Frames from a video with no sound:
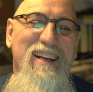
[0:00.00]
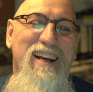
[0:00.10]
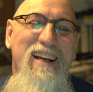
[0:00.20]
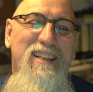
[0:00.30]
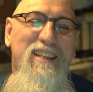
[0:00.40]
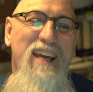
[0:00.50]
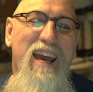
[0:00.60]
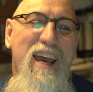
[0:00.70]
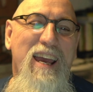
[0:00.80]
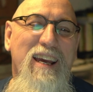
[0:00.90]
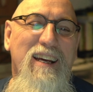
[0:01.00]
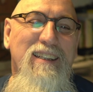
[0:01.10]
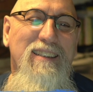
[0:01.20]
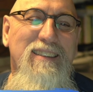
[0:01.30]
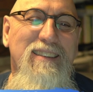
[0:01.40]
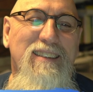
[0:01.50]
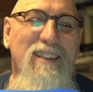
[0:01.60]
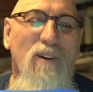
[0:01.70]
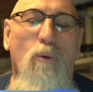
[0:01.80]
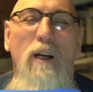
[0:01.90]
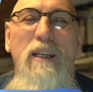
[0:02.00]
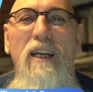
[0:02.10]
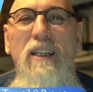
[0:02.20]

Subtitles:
And today, what